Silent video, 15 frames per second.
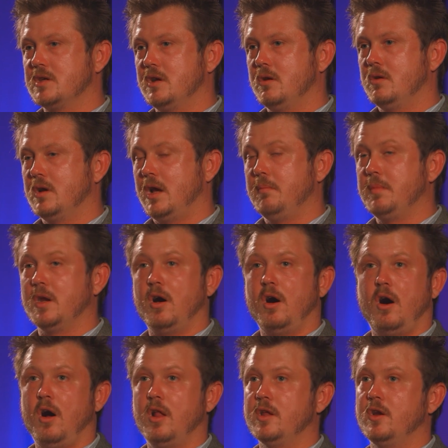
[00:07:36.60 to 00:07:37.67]
so, I mean,
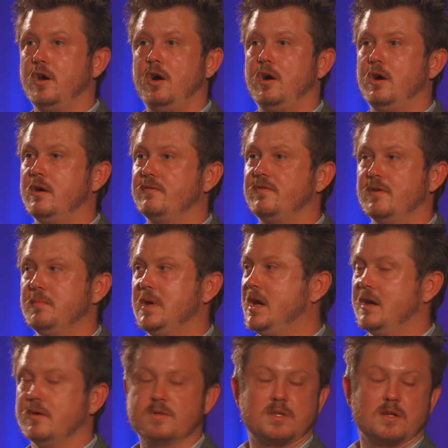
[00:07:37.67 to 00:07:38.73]
all in all, for
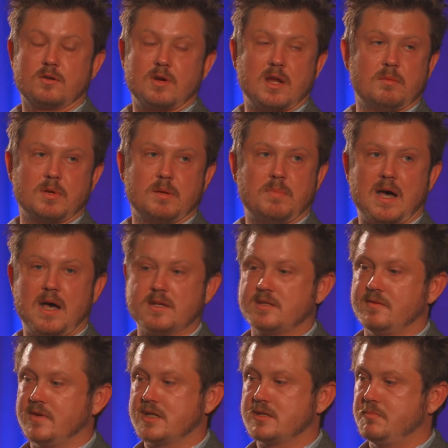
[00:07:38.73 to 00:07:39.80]
me, it was an incredibly
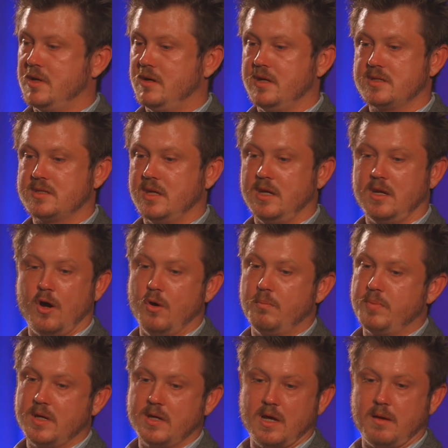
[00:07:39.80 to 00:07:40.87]
positive experience, and it
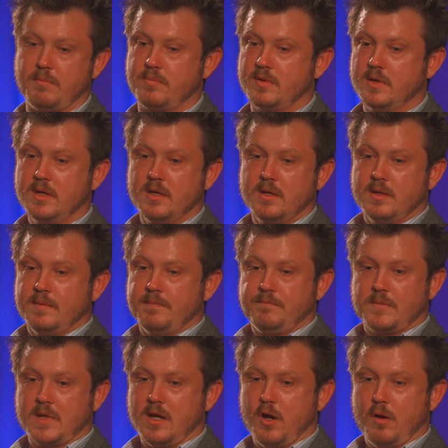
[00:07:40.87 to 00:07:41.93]
opened up
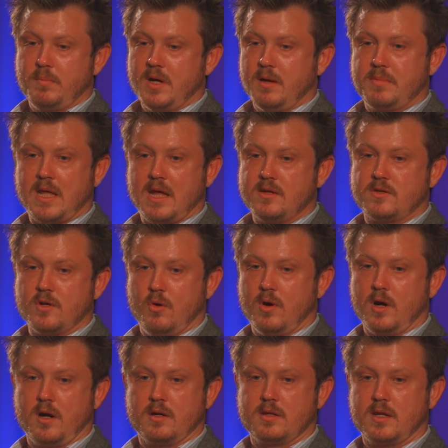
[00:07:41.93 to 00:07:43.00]
that
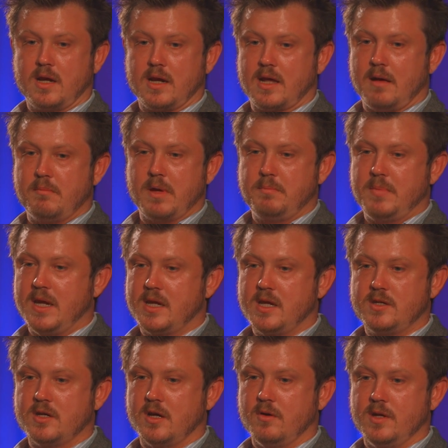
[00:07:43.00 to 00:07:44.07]
door that I got my pinky
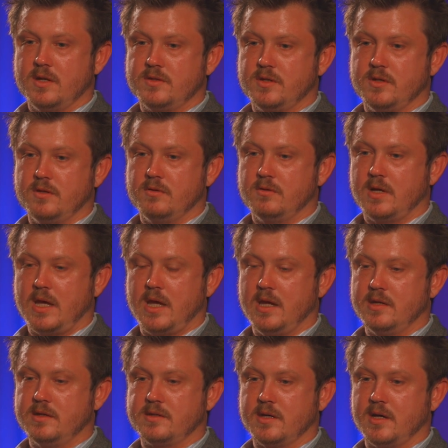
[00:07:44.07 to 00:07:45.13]
toe into,
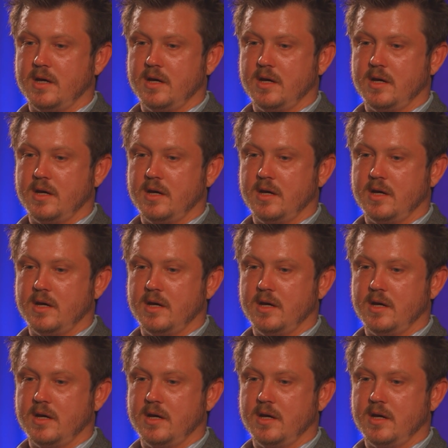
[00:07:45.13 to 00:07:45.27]
and